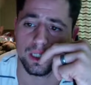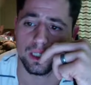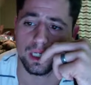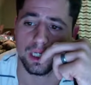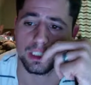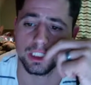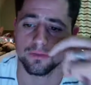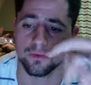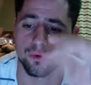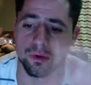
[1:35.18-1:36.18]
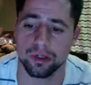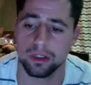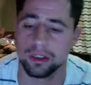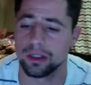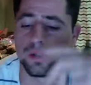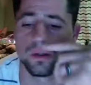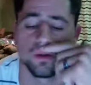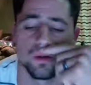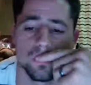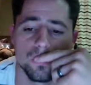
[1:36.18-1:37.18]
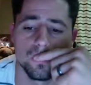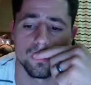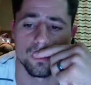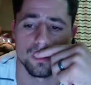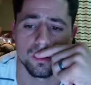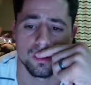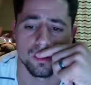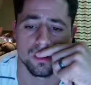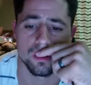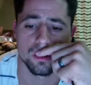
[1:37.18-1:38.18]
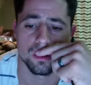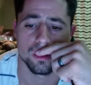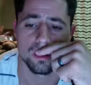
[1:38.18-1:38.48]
So it's basically, so the